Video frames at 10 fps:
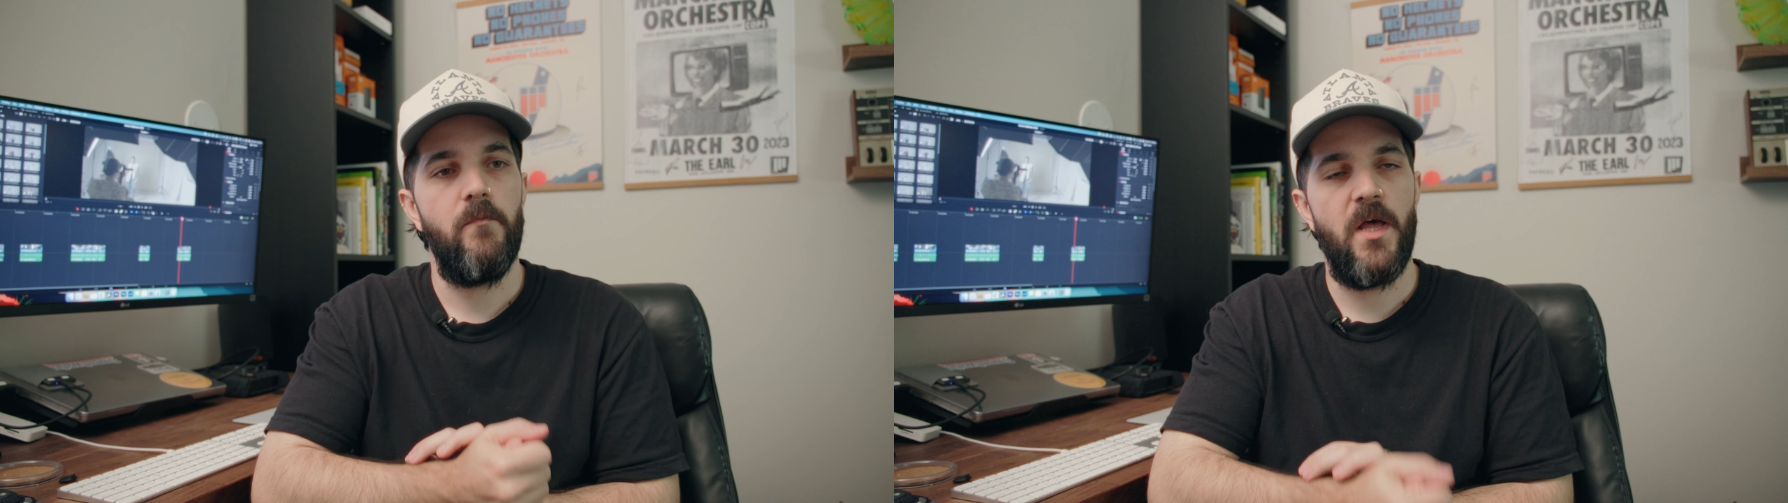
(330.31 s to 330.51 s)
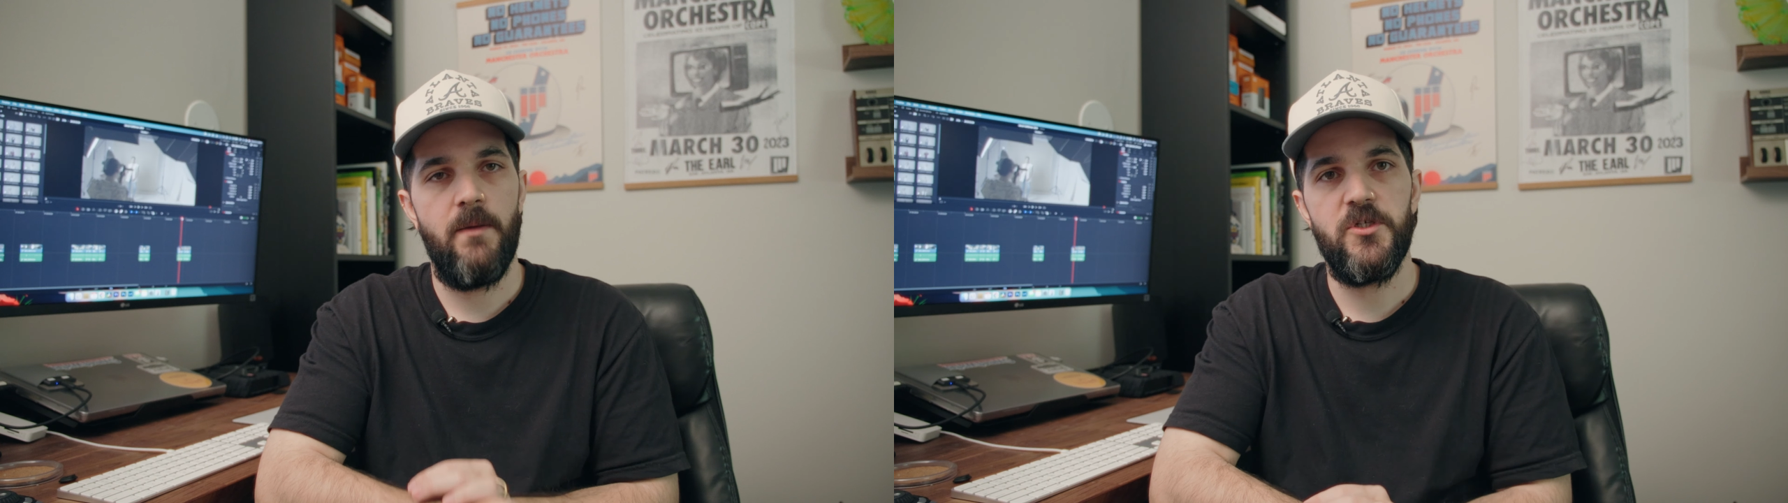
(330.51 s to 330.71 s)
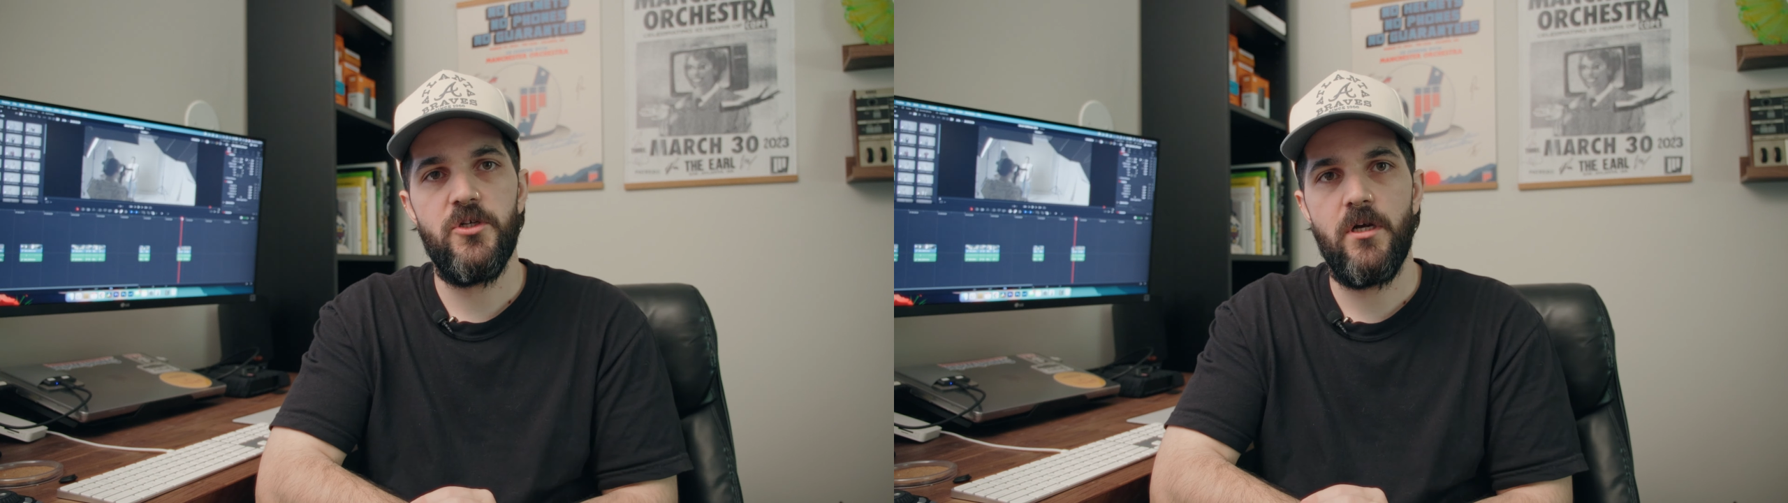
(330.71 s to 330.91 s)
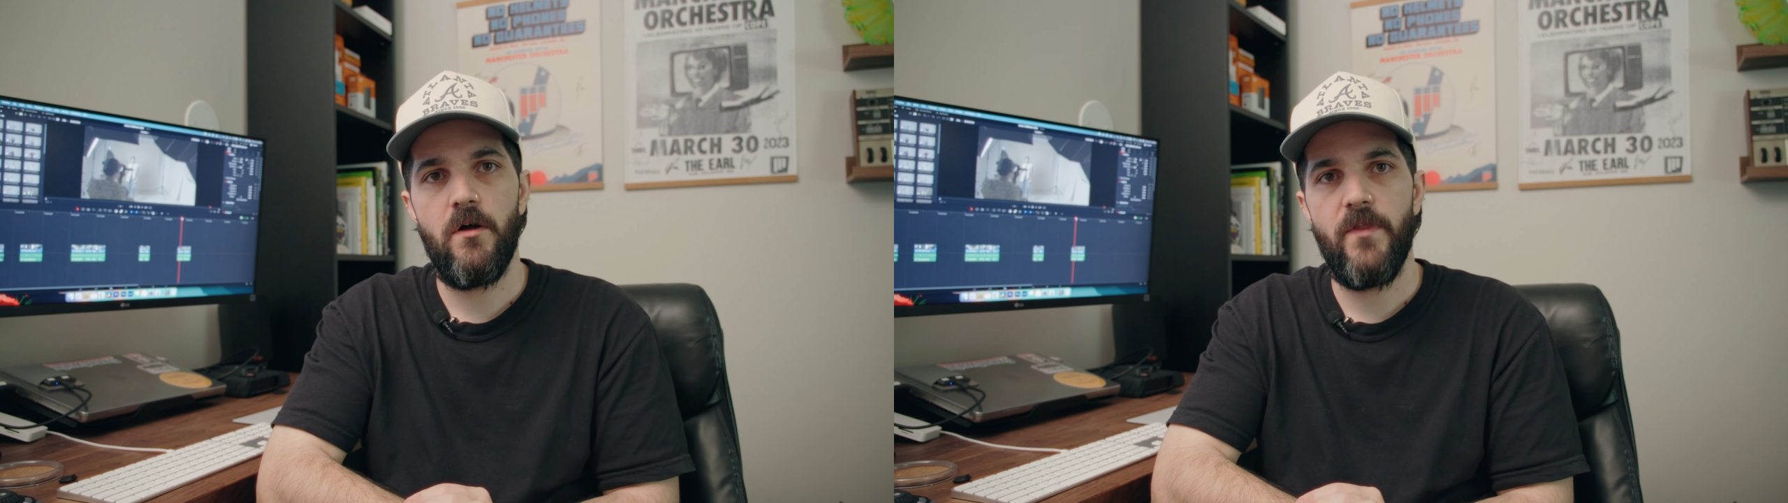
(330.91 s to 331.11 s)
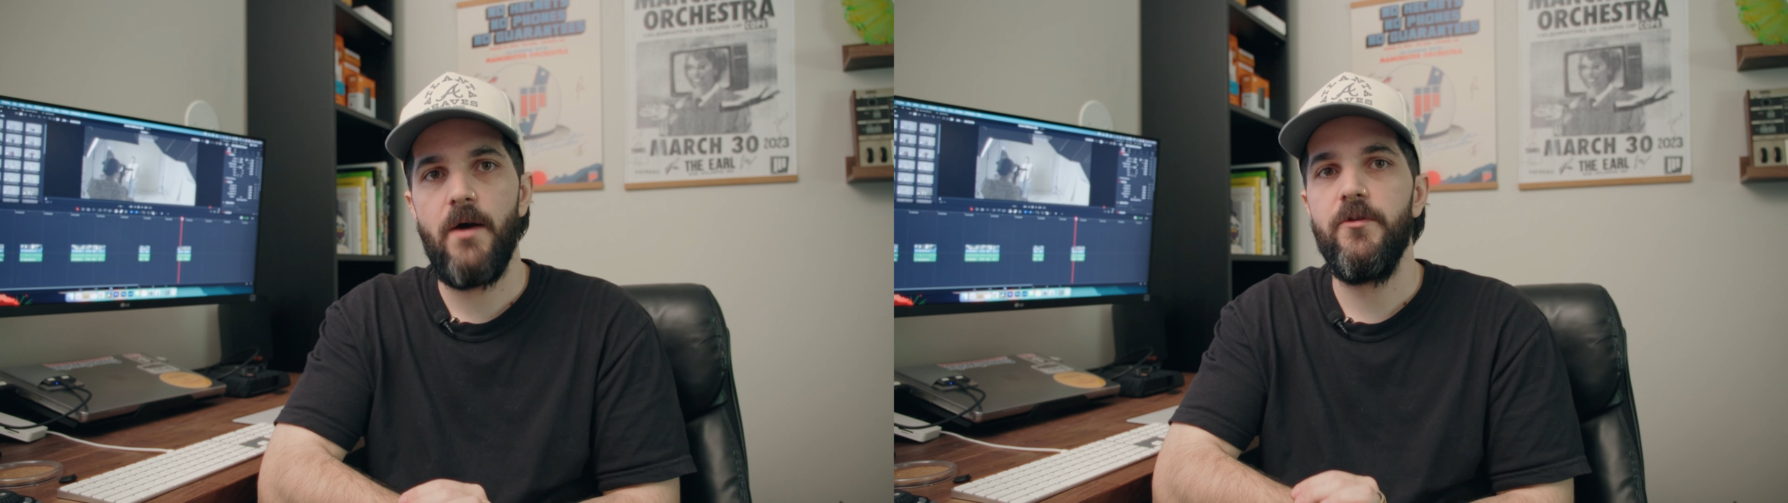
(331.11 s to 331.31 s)
And I'm shooting
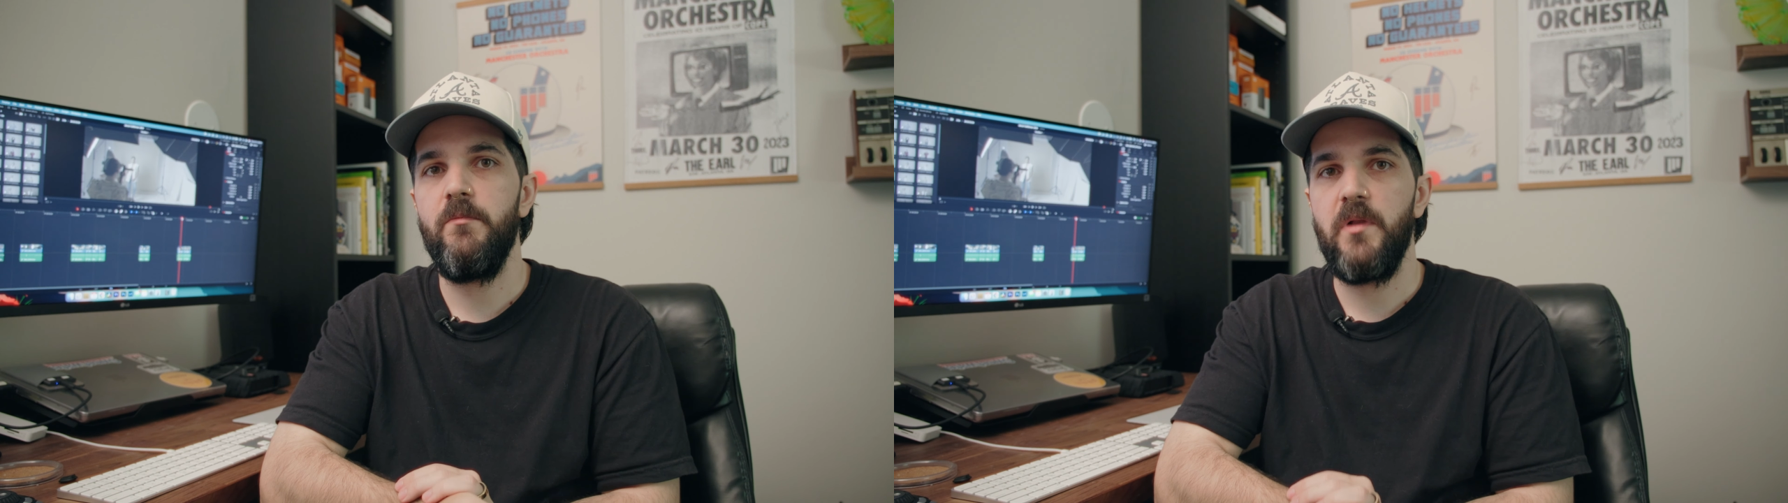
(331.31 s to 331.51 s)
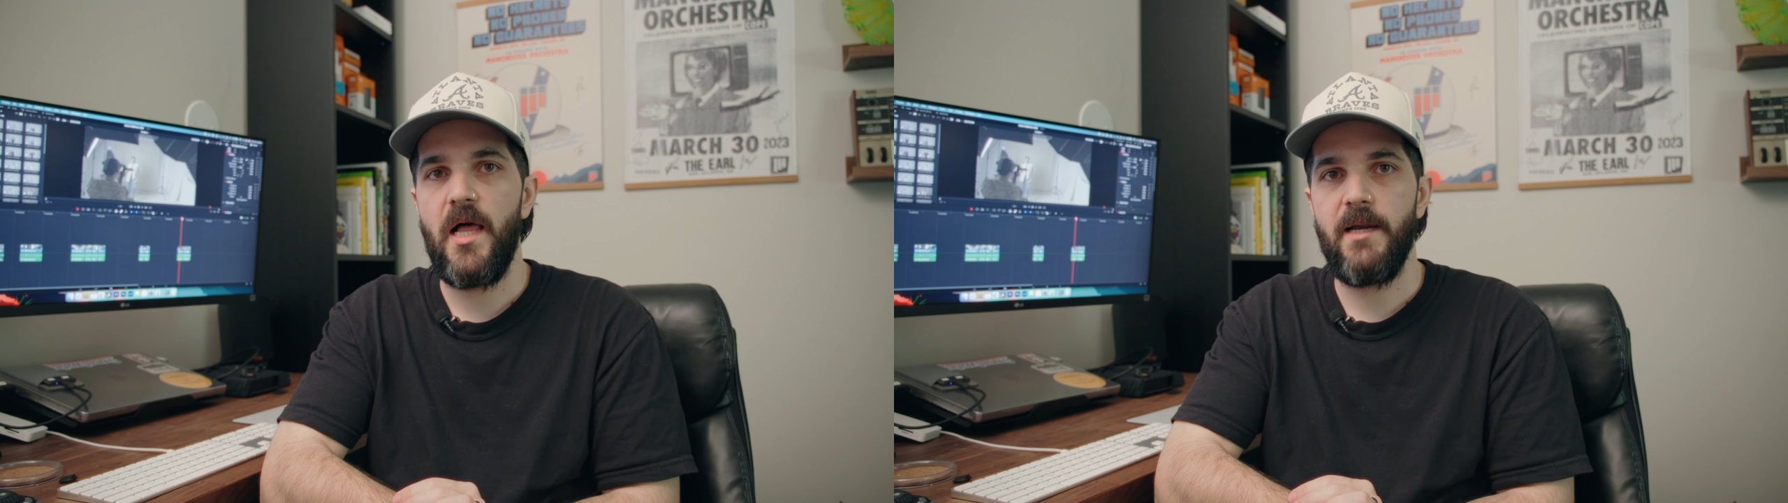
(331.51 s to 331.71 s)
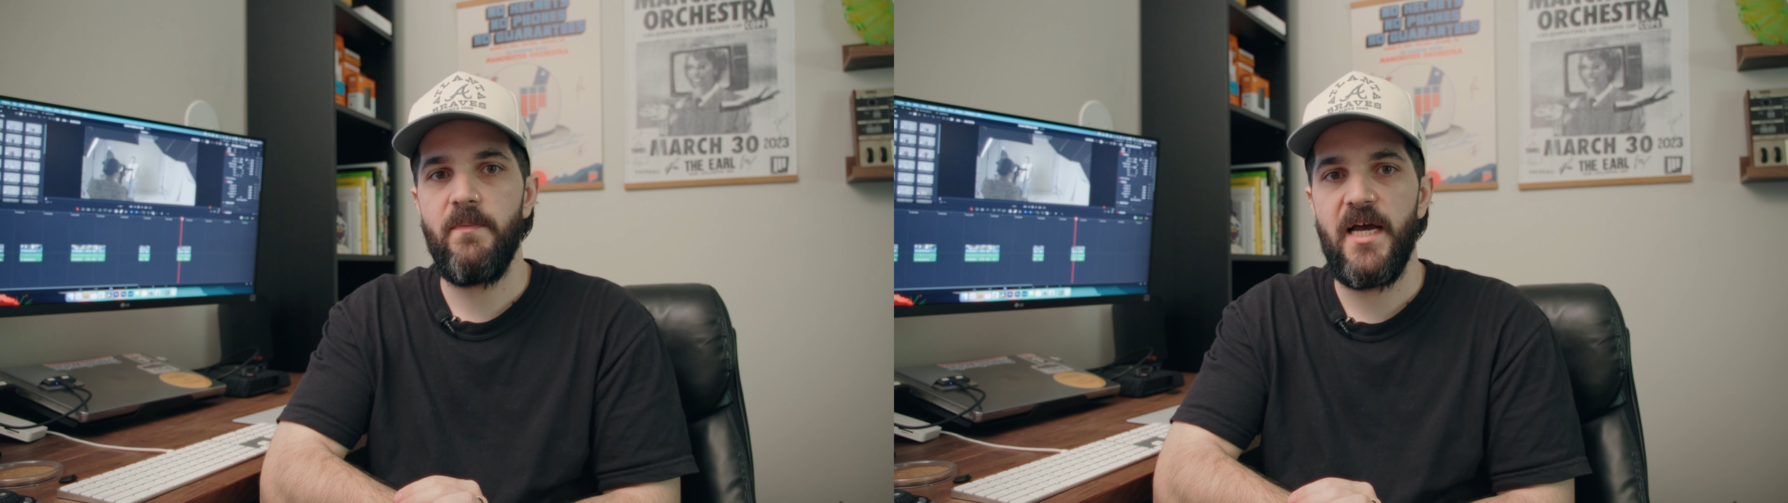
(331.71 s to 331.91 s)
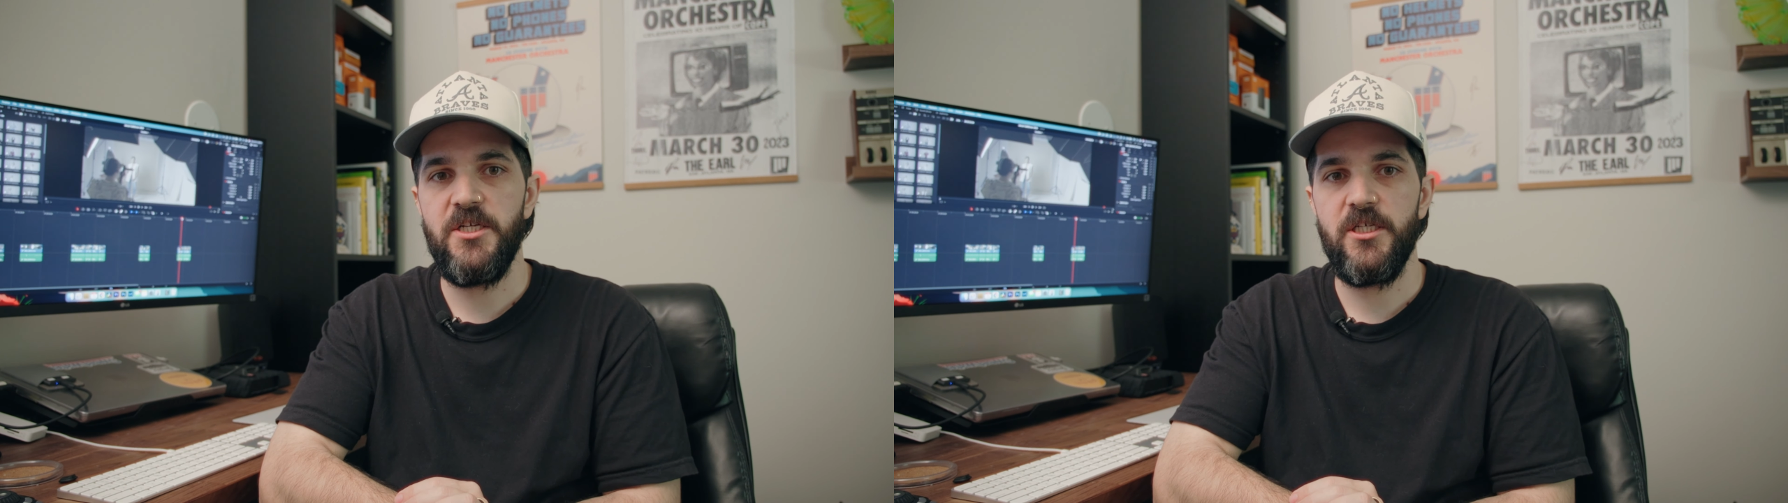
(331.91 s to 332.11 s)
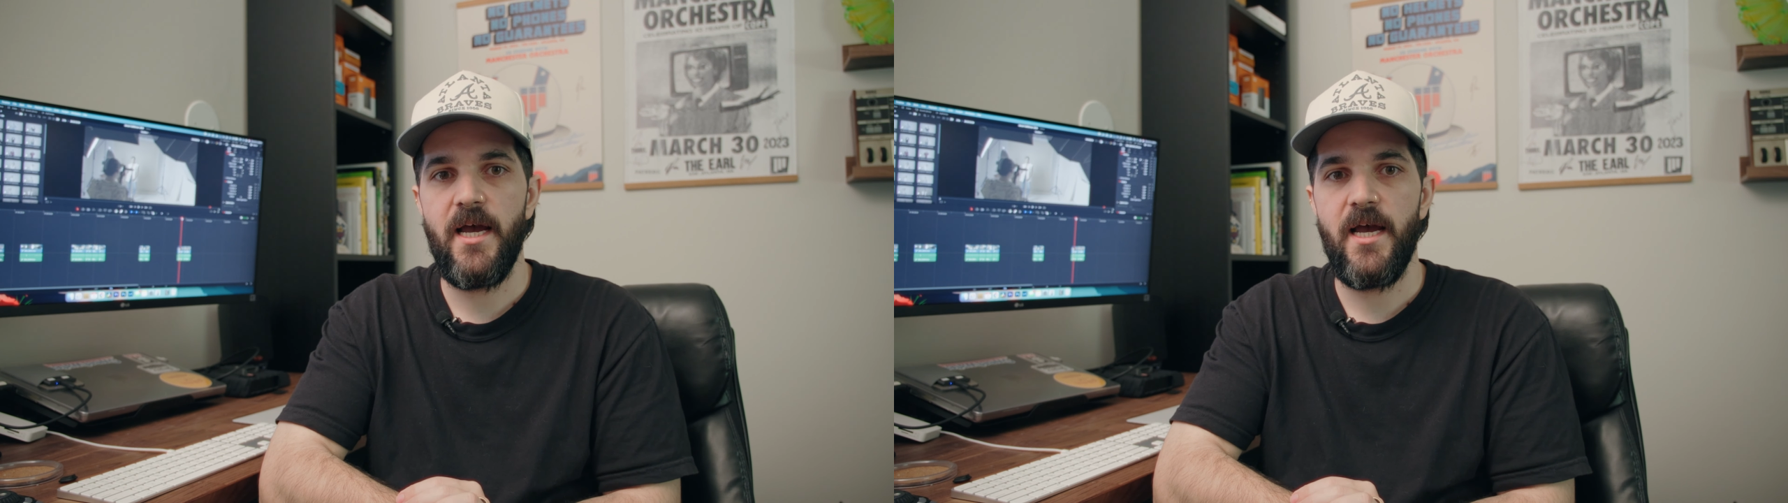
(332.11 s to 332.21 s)
all that with the Blackmagic